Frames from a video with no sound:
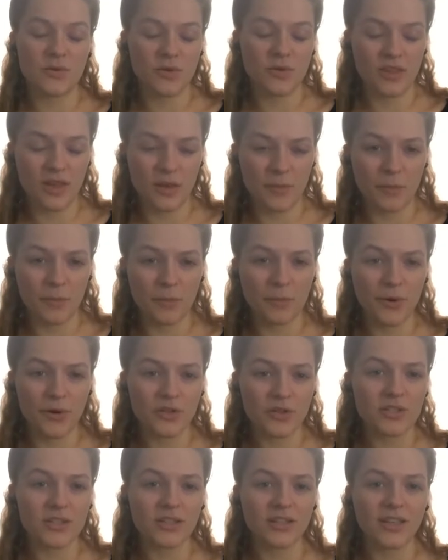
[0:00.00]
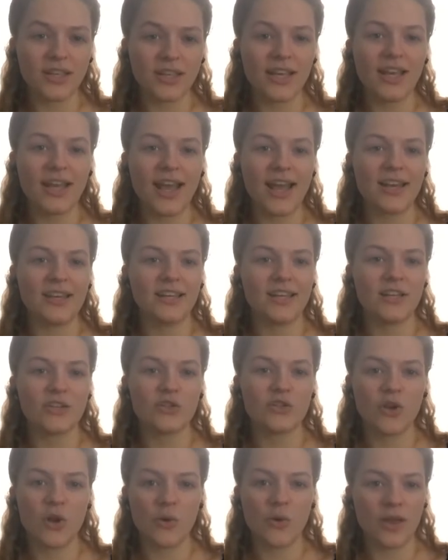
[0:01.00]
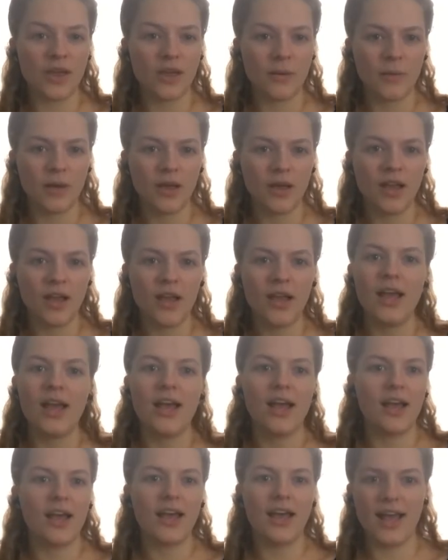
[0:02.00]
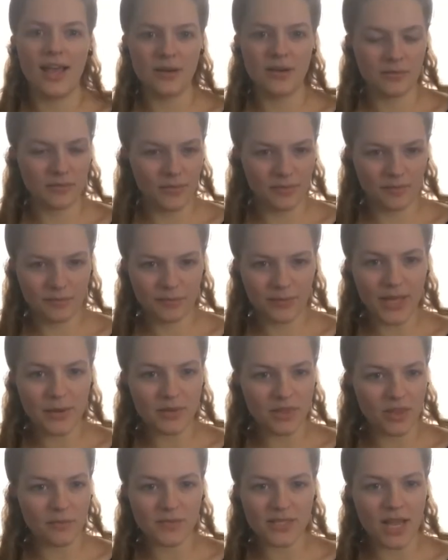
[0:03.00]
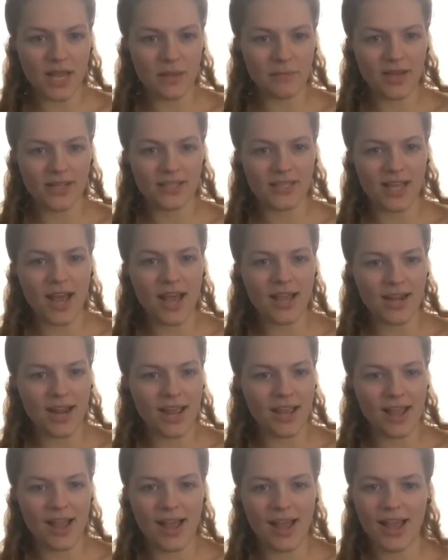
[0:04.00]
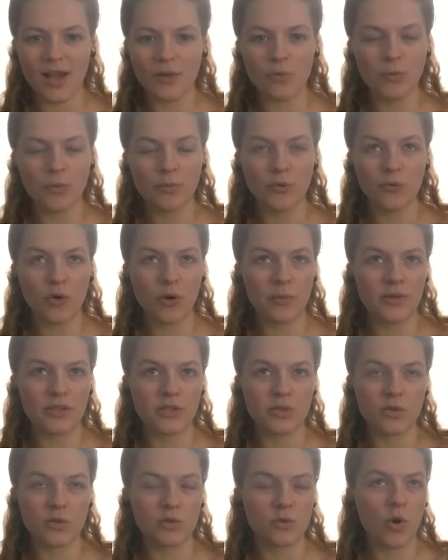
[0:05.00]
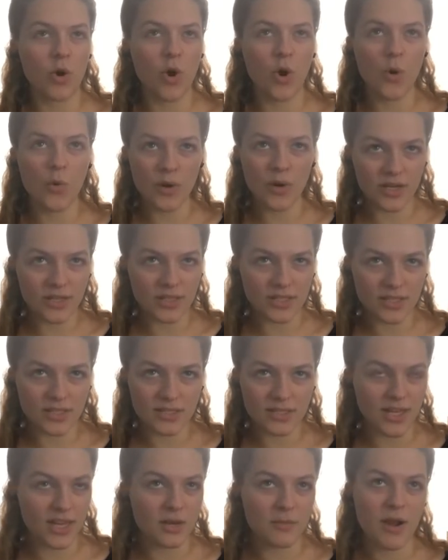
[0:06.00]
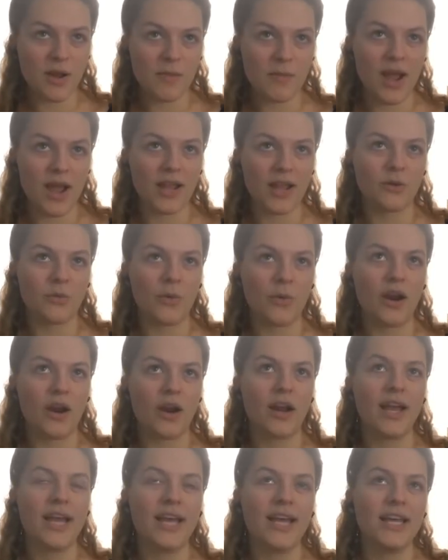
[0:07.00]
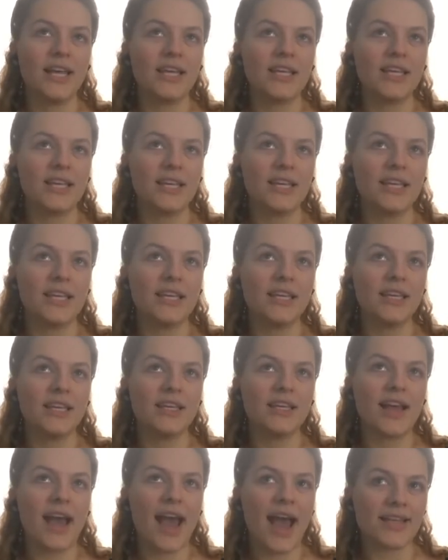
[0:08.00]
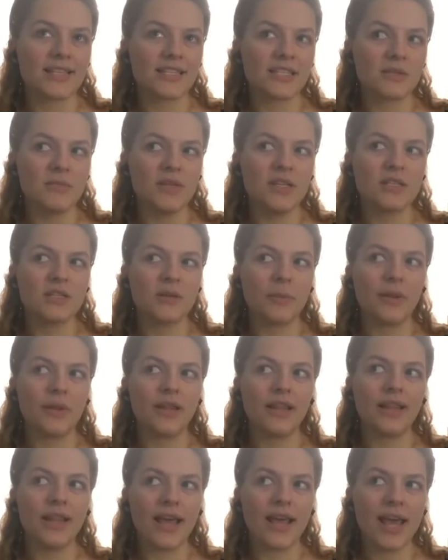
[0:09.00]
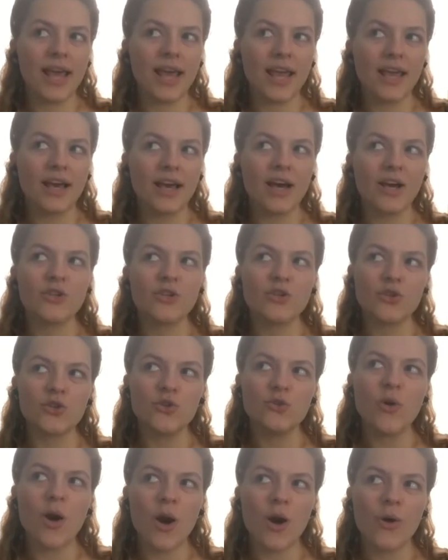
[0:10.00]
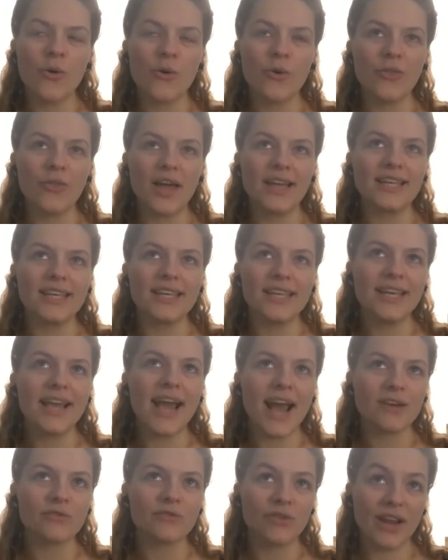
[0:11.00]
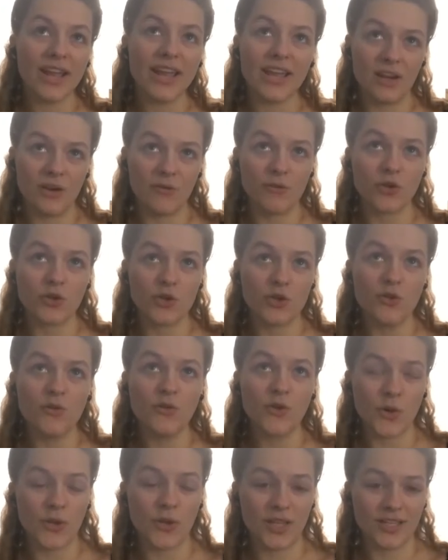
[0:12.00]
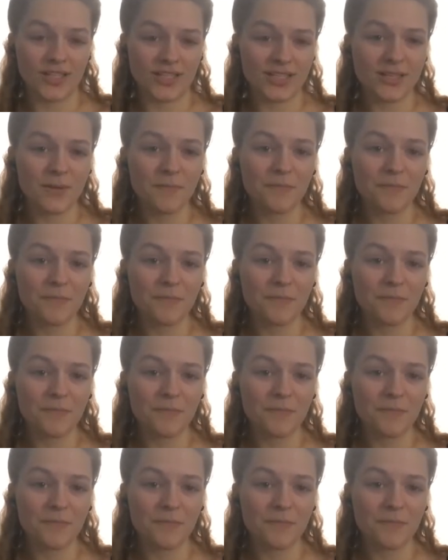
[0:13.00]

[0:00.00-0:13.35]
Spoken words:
with him personally and get to know him and play with him side by side. I had one performance which will always stick in my mind, where he asked me to play a duo that he had written for two violas.